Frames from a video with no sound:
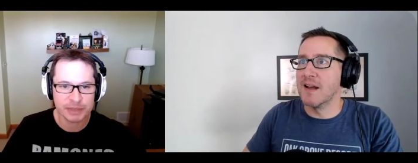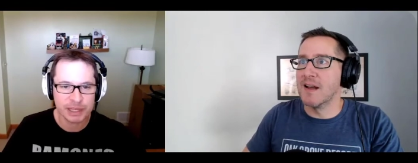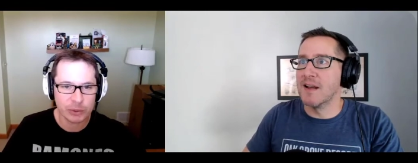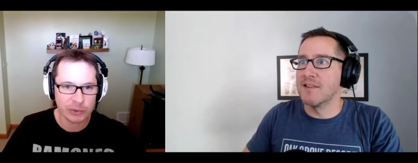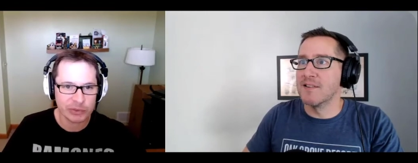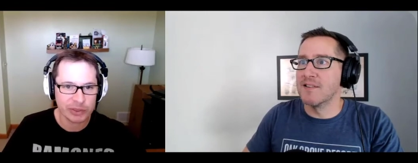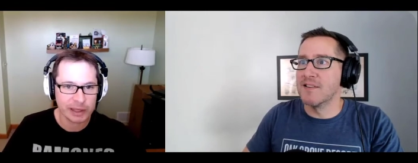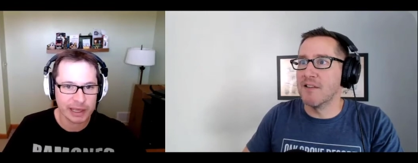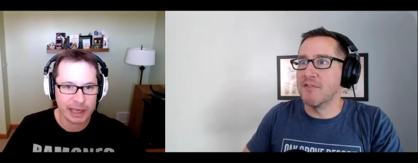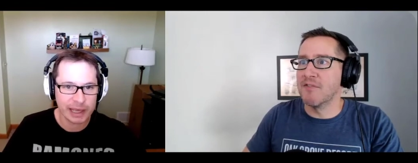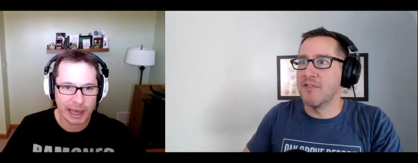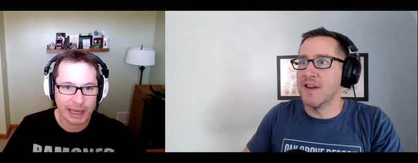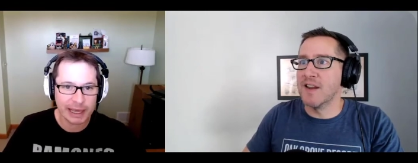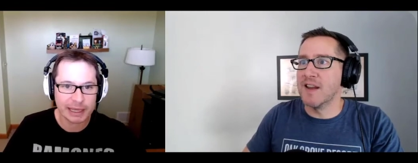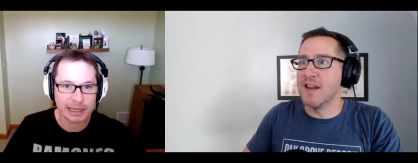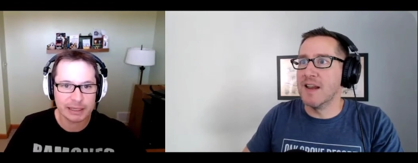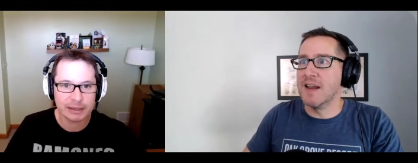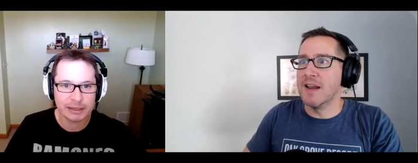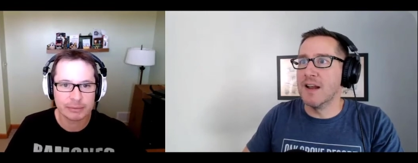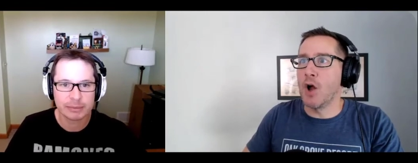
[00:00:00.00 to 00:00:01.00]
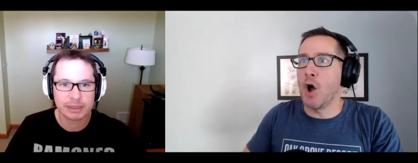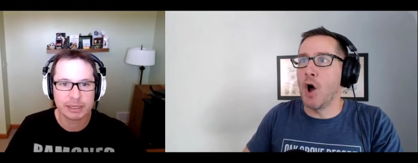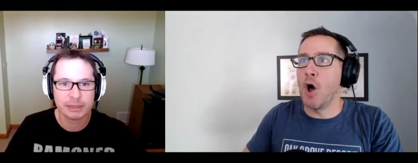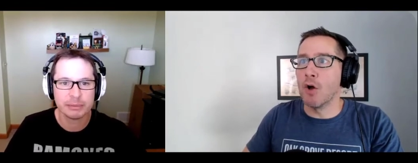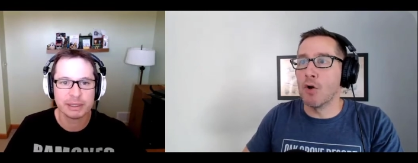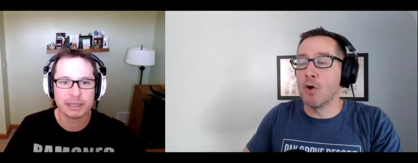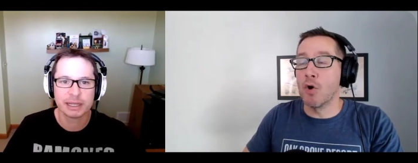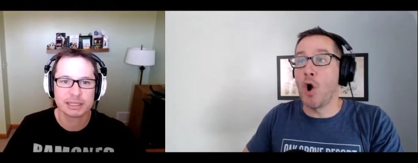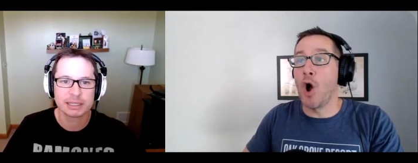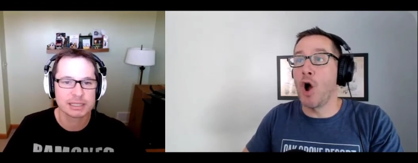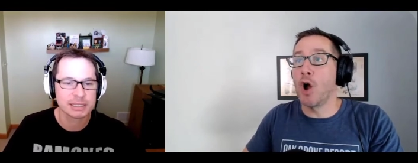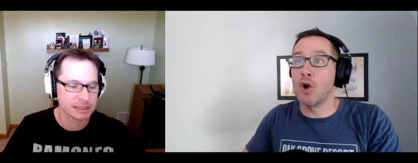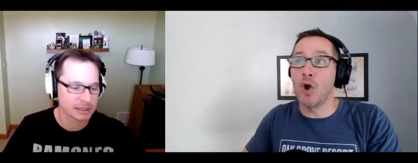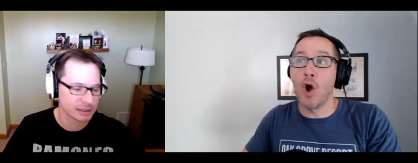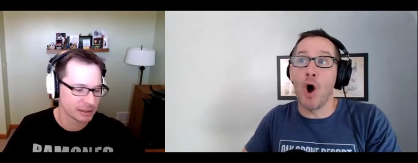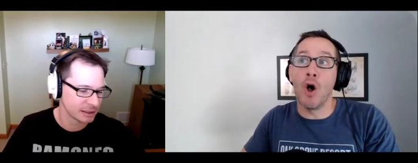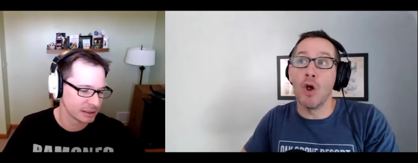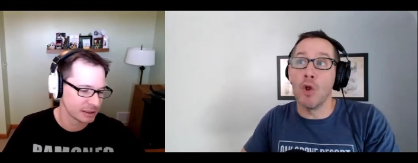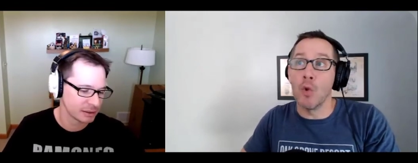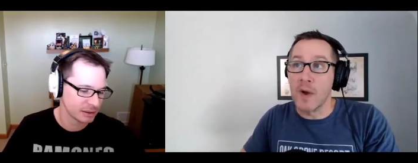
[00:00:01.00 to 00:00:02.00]
Speaker 1: uh, stephanie
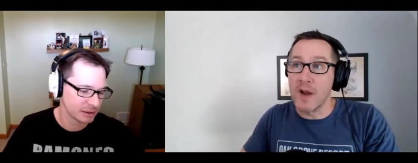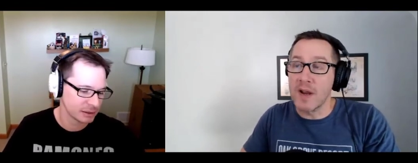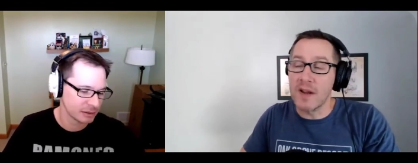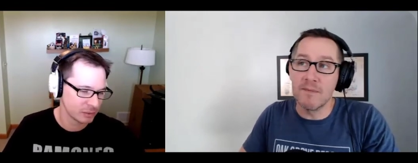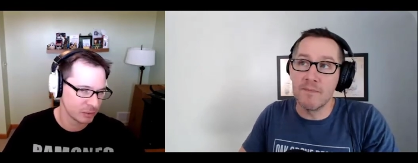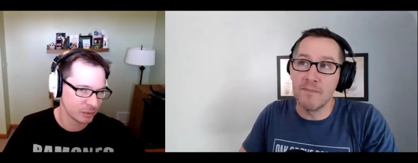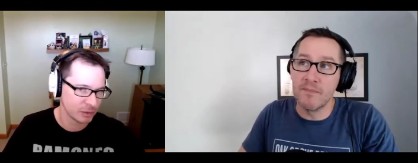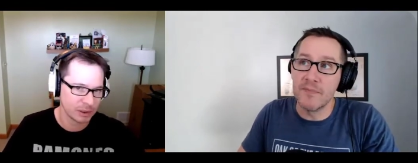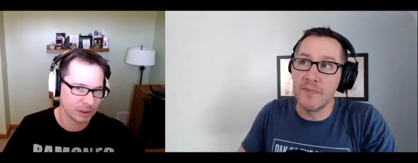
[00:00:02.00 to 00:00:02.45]
Kwolek,